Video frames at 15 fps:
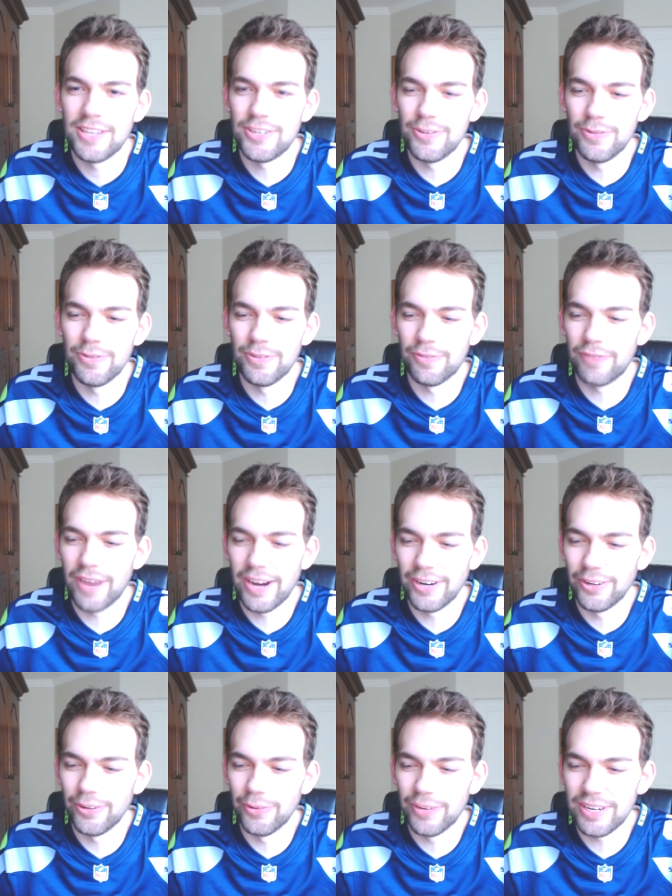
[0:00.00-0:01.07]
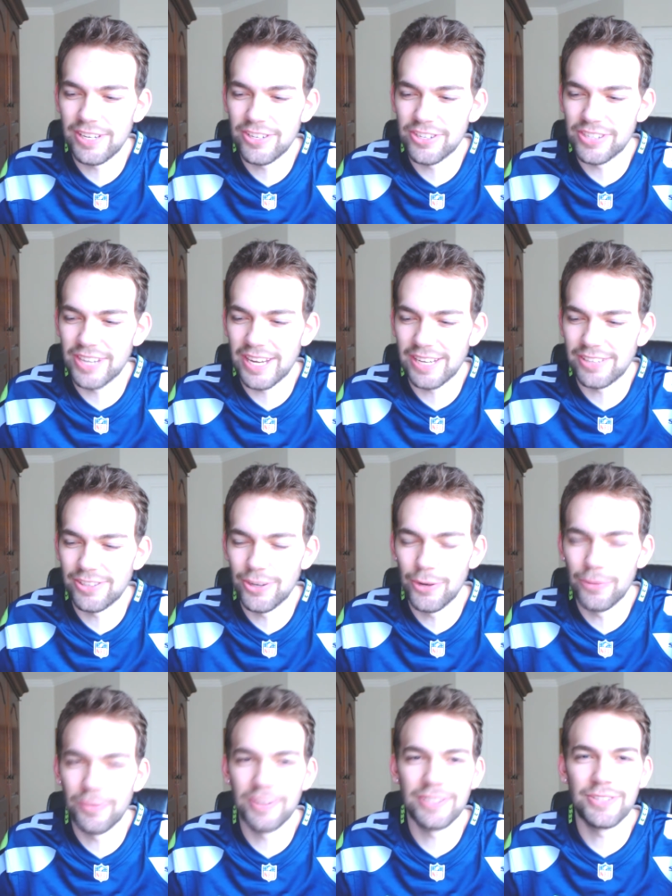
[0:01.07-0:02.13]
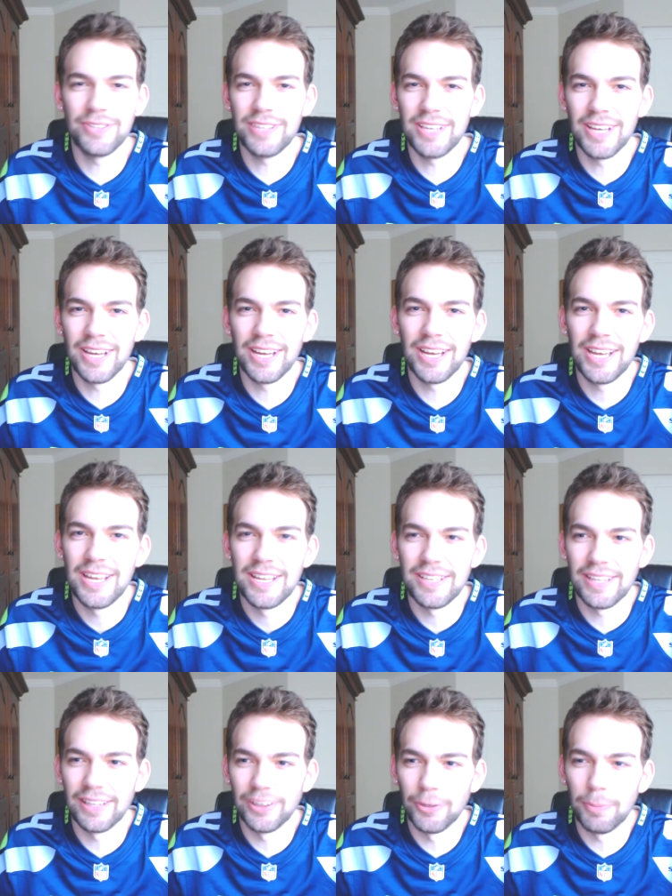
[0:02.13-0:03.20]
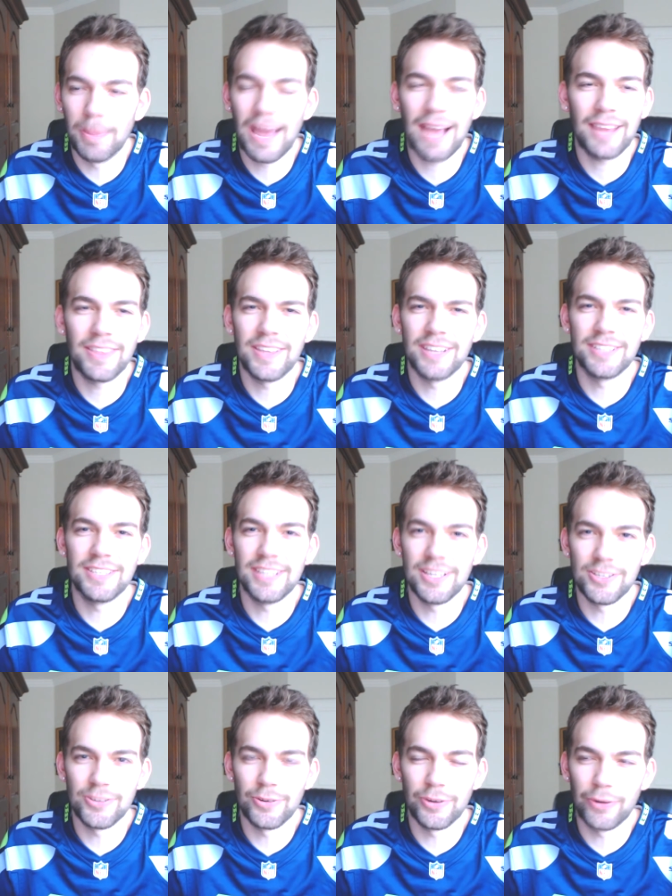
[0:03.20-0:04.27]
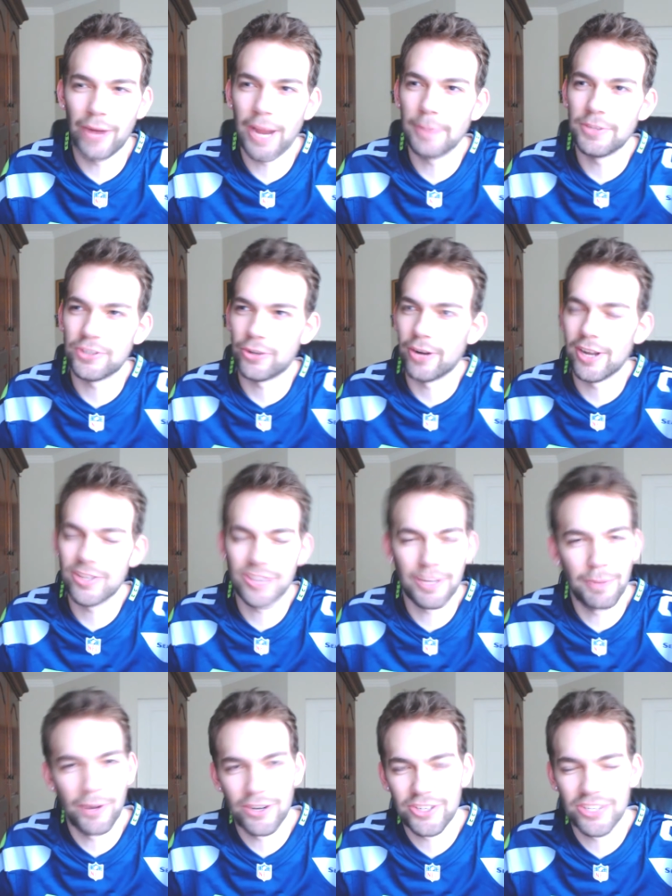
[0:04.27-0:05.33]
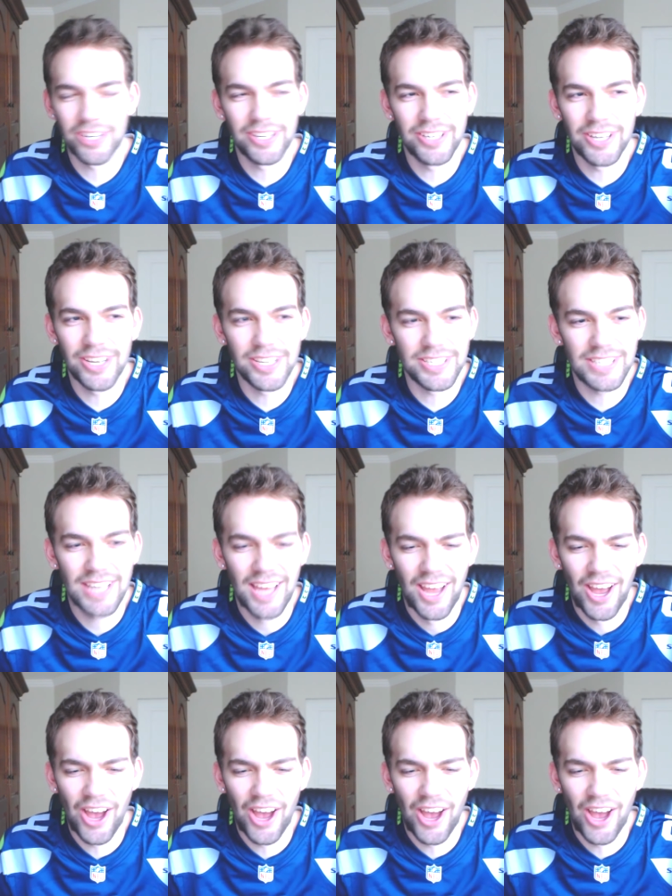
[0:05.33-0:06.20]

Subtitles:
to the final, when he just dove into the little back thing into the end zone and grabbed his crotch like Marshawn does.